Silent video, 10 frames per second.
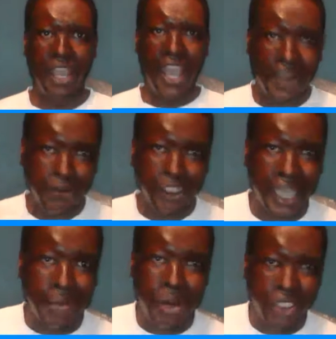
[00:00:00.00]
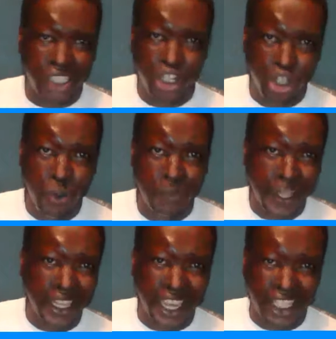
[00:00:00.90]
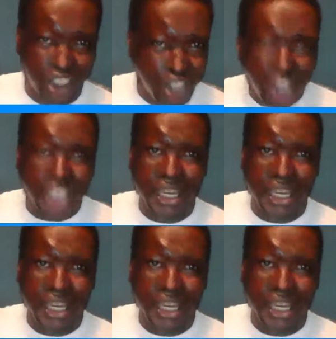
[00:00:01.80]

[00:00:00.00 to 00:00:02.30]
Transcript: every time I was in Louisville, Kentucky,